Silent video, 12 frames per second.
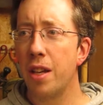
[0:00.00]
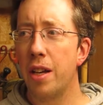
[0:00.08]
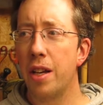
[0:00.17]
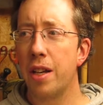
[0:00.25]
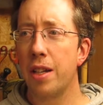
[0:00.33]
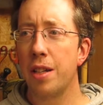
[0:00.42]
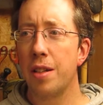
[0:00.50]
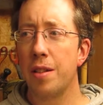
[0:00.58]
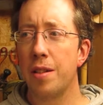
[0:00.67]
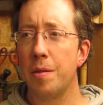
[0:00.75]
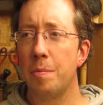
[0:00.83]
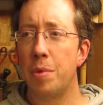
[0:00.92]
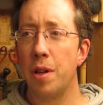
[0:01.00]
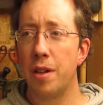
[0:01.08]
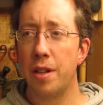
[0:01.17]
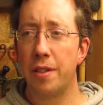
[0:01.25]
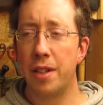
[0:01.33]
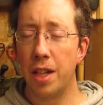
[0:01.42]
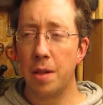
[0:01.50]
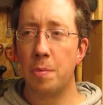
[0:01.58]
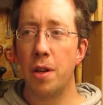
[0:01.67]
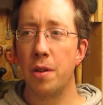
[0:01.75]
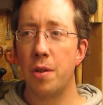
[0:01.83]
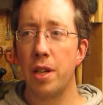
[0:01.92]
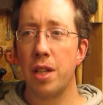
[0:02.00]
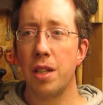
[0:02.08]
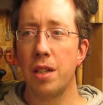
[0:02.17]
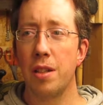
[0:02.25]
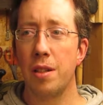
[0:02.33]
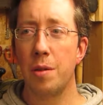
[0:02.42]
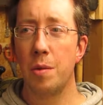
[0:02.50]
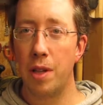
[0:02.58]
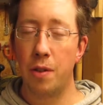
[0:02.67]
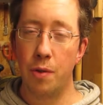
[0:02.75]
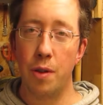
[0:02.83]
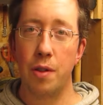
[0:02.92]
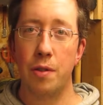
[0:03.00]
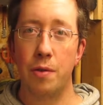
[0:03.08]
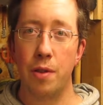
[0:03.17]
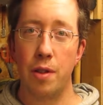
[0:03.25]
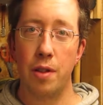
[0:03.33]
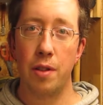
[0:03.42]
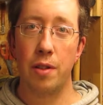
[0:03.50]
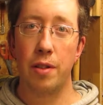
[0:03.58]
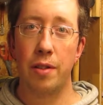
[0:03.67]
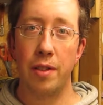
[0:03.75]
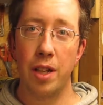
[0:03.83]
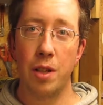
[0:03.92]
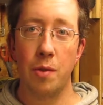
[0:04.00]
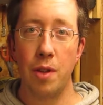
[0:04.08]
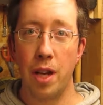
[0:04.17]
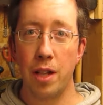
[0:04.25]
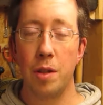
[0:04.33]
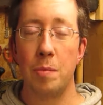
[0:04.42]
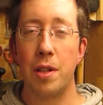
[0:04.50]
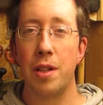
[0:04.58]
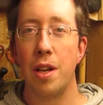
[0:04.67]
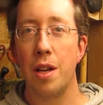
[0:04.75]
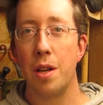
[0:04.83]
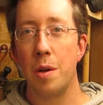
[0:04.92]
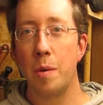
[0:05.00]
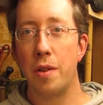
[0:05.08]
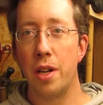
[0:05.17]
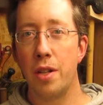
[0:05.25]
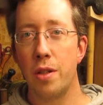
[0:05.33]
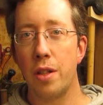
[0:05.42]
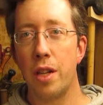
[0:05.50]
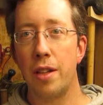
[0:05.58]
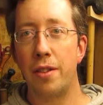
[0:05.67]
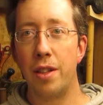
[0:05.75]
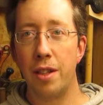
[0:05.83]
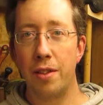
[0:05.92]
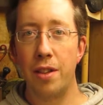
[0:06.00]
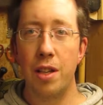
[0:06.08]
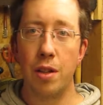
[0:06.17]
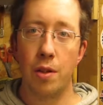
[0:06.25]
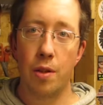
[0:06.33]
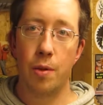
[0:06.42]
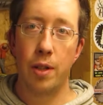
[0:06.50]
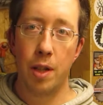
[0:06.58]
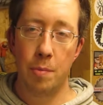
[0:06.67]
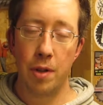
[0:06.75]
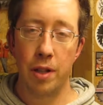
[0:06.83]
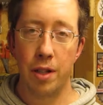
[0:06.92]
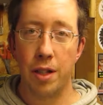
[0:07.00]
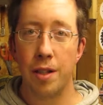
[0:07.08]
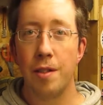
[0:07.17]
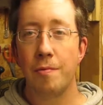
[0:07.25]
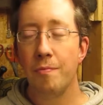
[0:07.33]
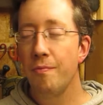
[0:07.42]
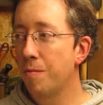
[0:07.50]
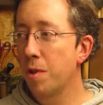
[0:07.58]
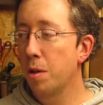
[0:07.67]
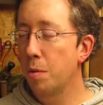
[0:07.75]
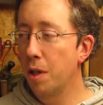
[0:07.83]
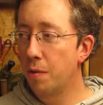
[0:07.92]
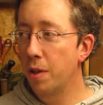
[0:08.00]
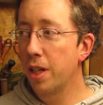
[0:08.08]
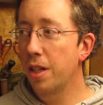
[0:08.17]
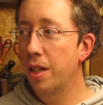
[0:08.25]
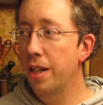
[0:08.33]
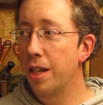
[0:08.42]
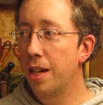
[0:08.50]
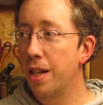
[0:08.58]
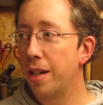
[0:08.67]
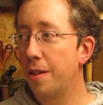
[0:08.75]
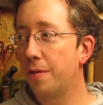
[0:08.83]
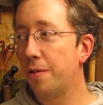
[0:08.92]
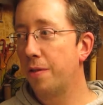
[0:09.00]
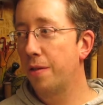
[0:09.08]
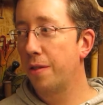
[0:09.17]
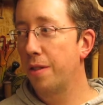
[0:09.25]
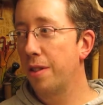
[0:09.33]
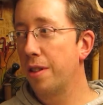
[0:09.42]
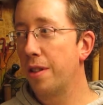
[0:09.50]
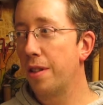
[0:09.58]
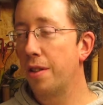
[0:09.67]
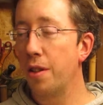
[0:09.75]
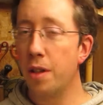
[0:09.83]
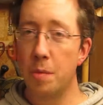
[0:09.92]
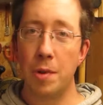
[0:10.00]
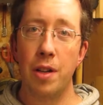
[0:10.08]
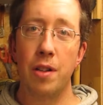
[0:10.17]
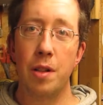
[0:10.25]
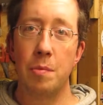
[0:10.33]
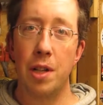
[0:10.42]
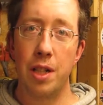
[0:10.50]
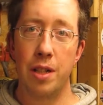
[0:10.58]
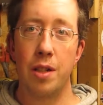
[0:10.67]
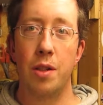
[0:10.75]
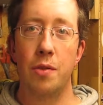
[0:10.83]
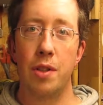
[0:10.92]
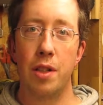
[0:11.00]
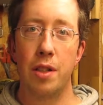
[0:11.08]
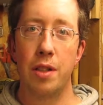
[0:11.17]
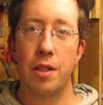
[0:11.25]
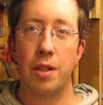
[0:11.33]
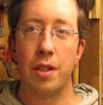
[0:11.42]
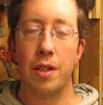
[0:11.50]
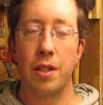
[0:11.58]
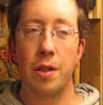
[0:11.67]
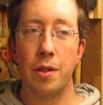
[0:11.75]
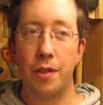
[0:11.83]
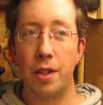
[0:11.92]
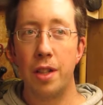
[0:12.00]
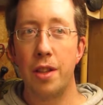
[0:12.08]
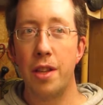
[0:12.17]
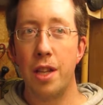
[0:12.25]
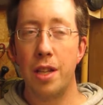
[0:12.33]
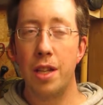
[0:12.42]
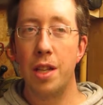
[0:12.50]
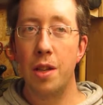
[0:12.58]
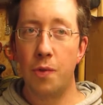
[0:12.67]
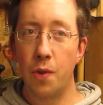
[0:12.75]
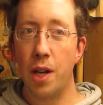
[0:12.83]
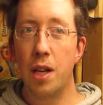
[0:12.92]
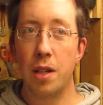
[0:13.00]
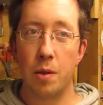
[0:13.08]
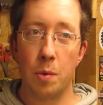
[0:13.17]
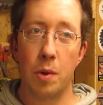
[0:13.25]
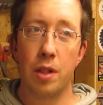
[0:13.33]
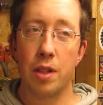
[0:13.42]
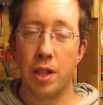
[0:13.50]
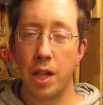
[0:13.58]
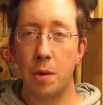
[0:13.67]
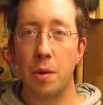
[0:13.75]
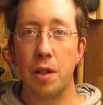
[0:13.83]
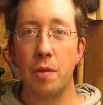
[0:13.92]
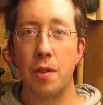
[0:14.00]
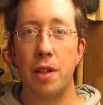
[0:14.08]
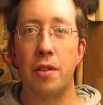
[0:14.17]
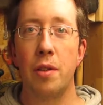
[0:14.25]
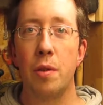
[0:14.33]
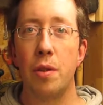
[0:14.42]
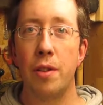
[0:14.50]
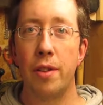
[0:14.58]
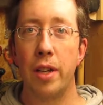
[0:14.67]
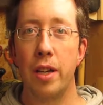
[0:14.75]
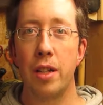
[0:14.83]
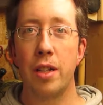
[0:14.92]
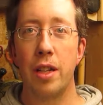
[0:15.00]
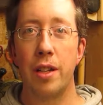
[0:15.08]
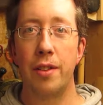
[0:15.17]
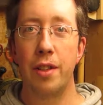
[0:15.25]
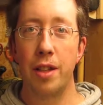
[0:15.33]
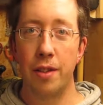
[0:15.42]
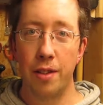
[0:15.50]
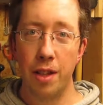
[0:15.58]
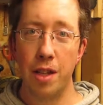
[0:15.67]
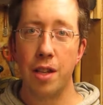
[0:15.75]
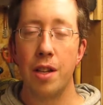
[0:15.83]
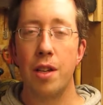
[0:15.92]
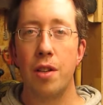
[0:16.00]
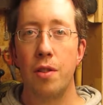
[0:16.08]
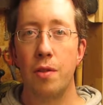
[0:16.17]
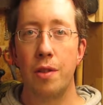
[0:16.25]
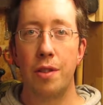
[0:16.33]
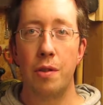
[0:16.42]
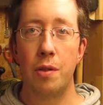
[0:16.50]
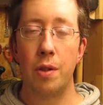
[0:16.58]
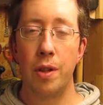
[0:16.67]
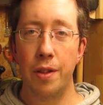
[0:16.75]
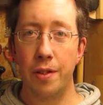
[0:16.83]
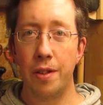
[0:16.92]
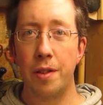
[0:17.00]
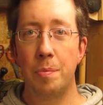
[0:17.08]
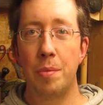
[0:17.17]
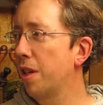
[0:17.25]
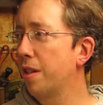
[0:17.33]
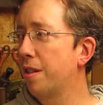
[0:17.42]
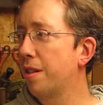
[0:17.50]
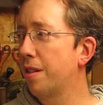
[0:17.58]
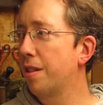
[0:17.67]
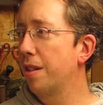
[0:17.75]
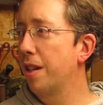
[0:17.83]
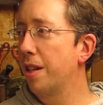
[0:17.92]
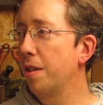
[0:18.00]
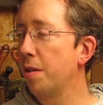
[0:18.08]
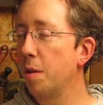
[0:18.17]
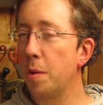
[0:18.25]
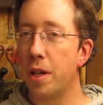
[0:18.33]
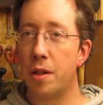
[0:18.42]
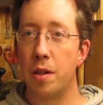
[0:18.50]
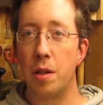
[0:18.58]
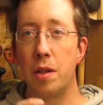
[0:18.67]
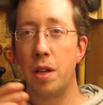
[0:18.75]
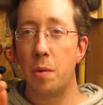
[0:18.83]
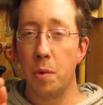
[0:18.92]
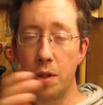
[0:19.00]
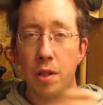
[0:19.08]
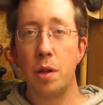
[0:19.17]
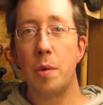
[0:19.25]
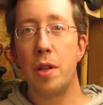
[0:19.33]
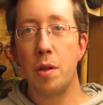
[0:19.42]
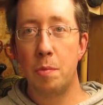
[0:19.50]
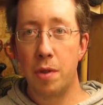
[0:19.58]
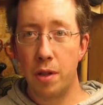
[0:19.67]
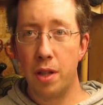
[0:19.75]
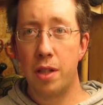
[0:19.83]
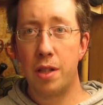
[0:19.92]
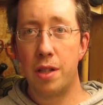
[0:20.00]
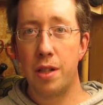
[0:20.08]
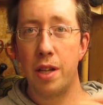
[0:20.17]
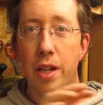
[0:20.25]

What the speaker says: I started pondering at first, for the sake of the argument, whether I should get a CNC or 3D printer. Quite frankly, I have thought about it, mulled it over, considered that if I would get one of these tools, I'd get a CNC, for several reasons, but I don't know I wouldn't know where to put it.